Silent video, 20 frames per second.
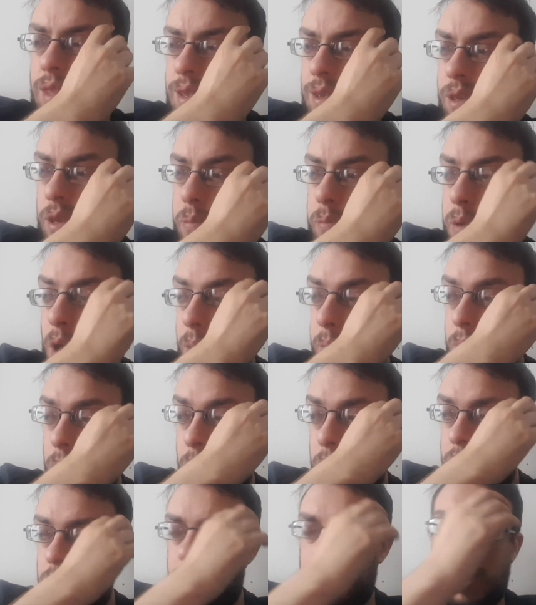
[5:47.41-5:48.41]
You probably
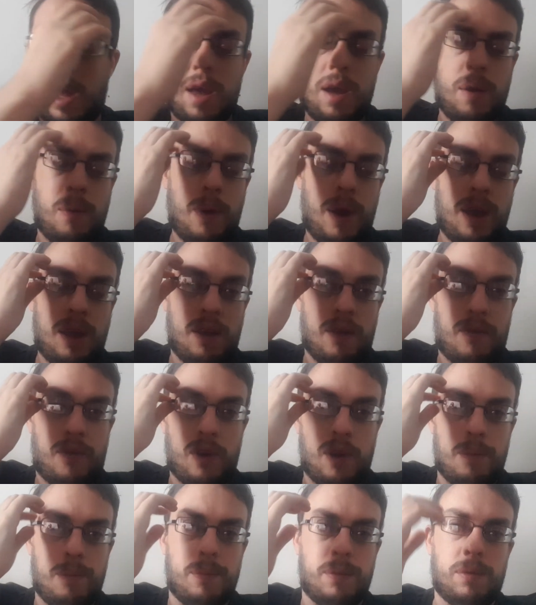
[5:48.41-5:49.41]
want to stay away
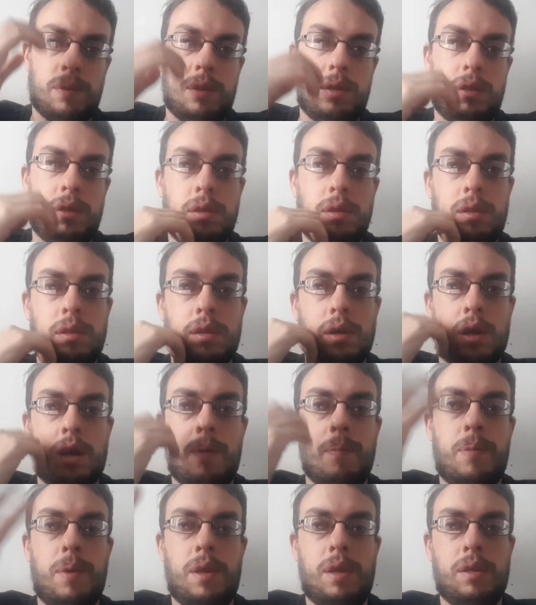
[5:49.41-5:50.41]
from the
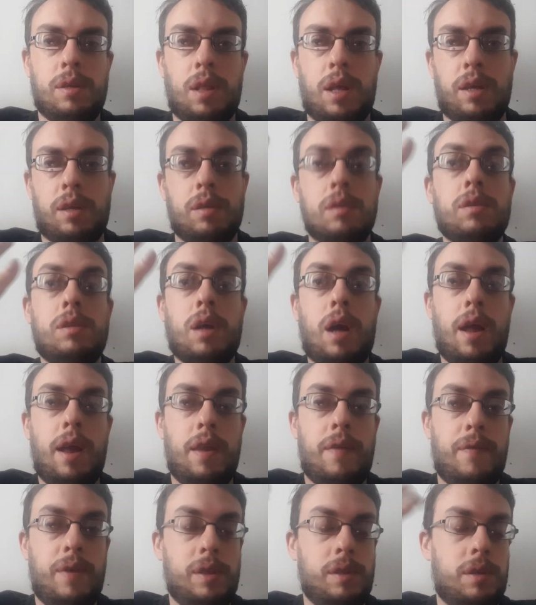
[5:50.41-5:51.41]
companies like
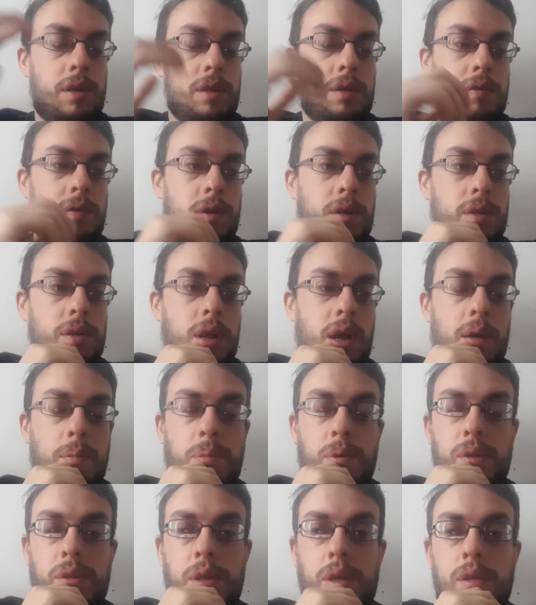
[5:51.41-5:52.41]
Syed Vintage, for
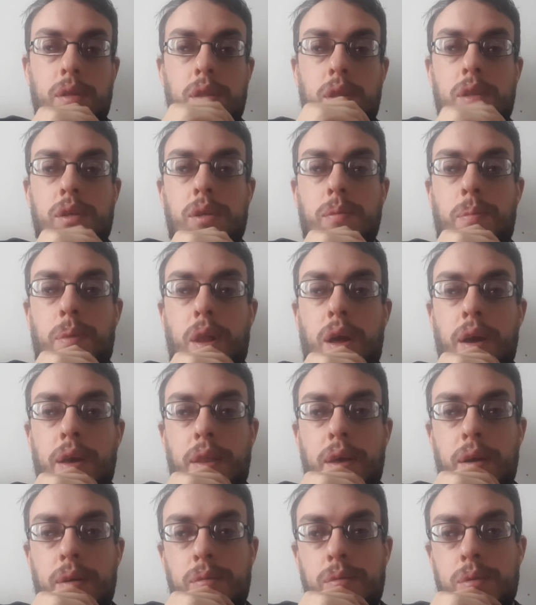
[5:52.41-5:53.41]
example, that supply
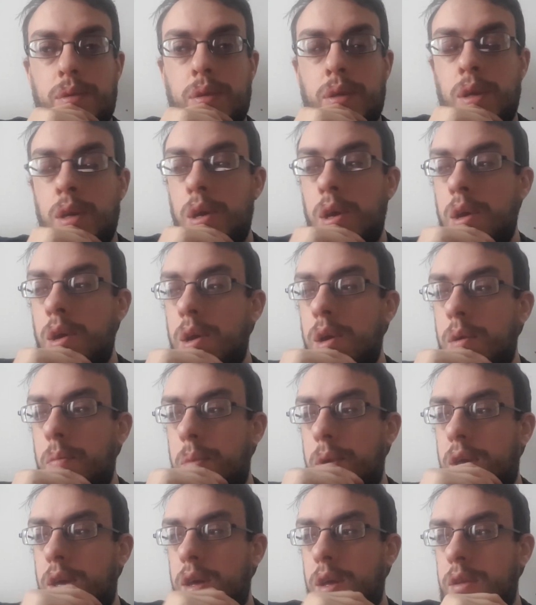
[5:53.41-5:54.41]
those,
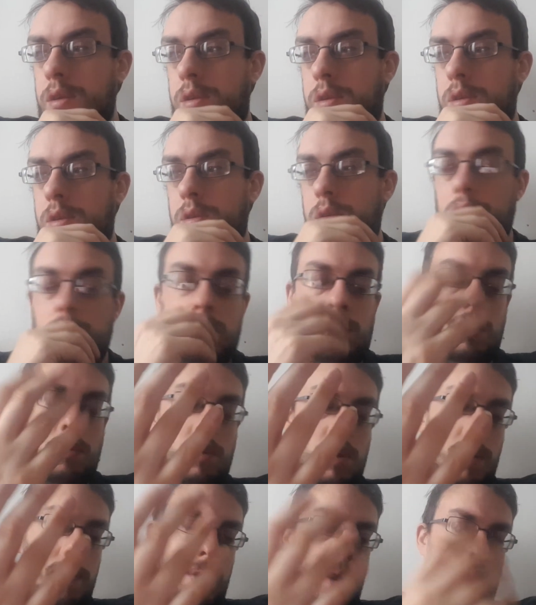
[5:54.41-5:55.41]
because you
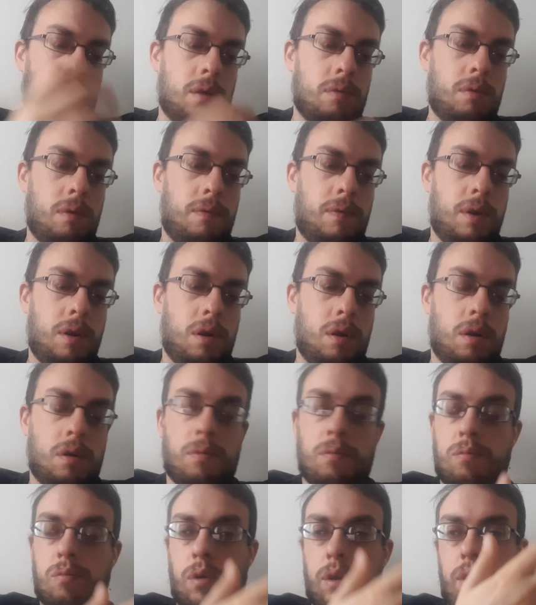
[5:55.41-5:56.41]
coming along with your
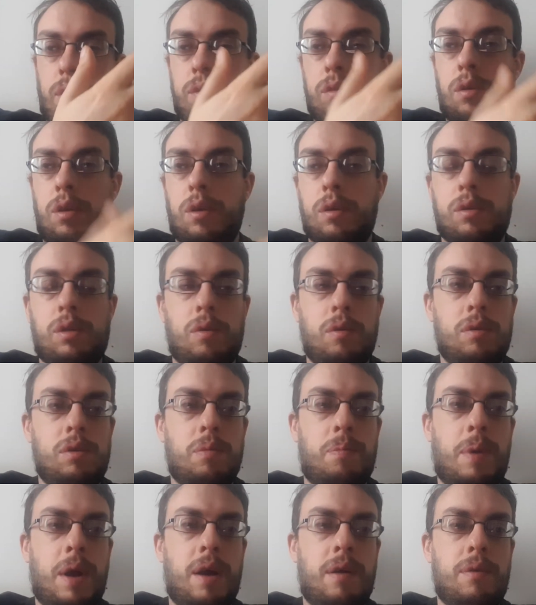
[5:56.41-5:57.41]
100 or
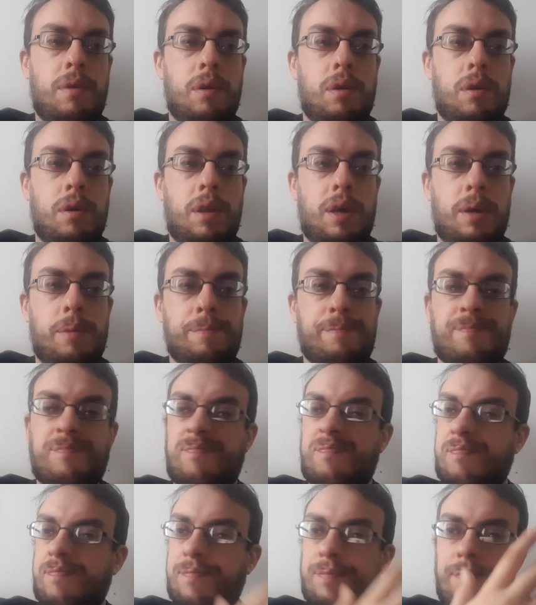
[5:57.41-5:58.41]
£200 order,
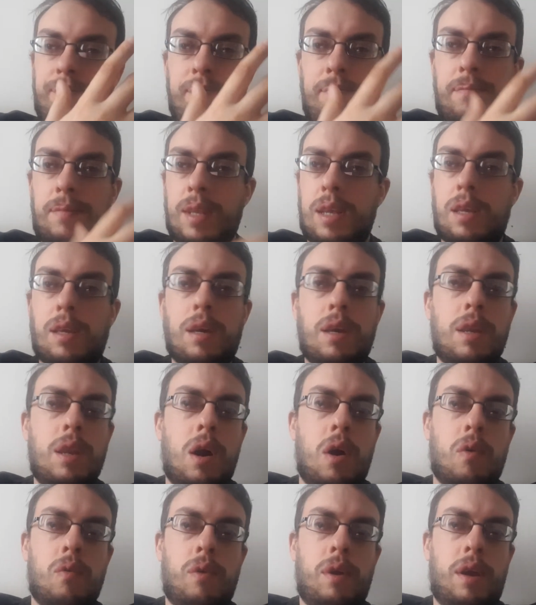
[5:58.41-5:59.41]
you're
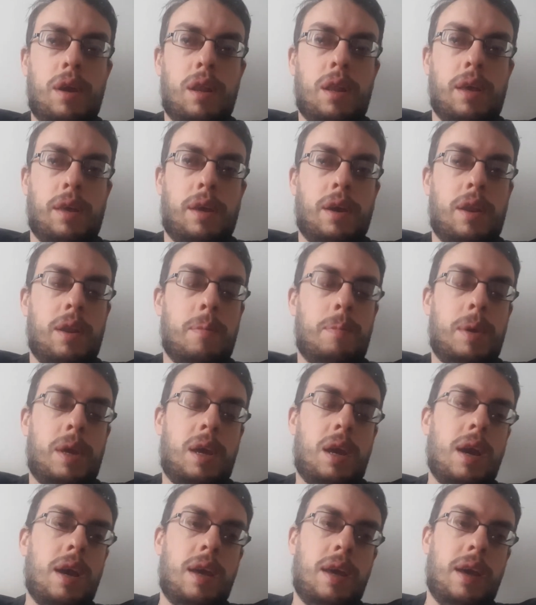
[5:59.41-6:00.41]
not really going to be
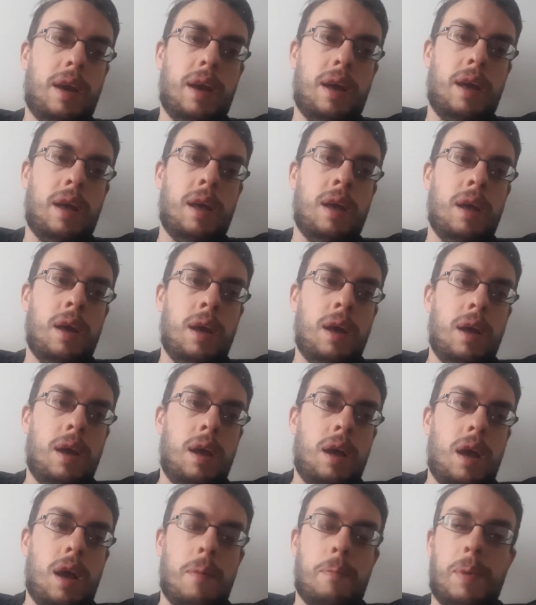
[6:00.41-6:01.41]
a
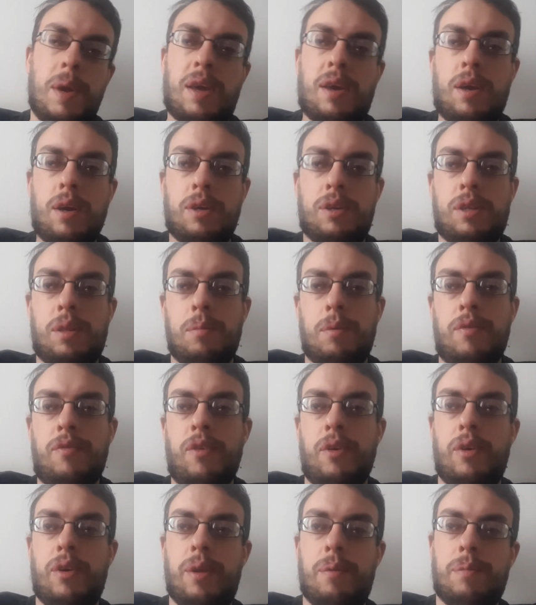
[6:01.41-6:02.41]
big customer
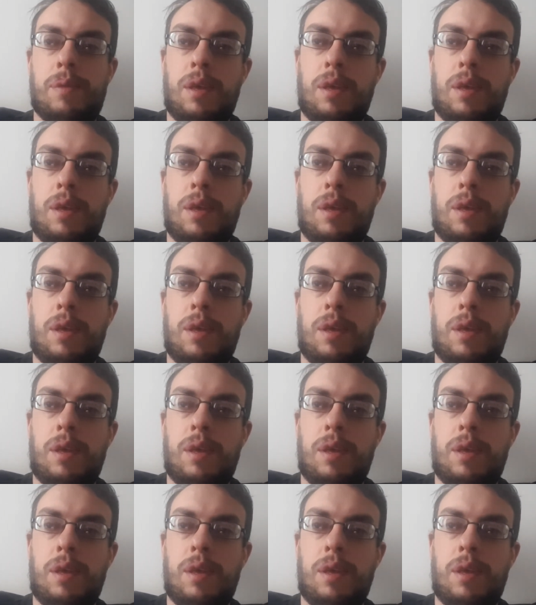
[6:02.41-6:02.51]
for them.